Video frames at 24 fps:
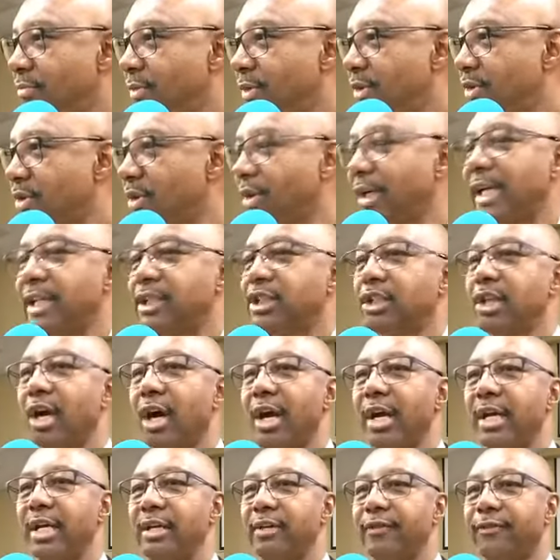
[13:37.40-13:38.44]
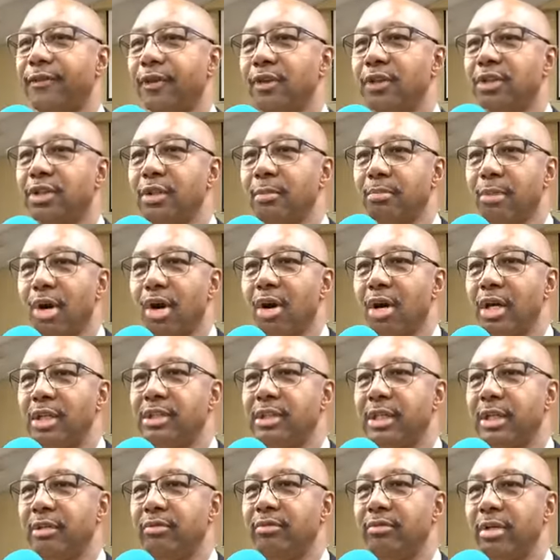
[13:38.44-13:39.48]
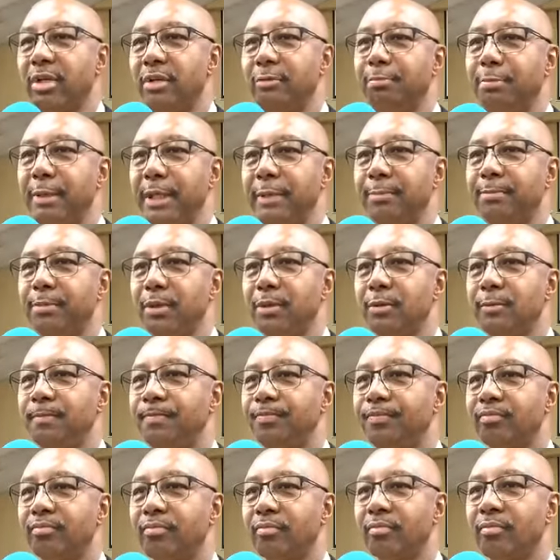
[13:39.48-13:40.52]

So they started the 1st of March getting rid of people.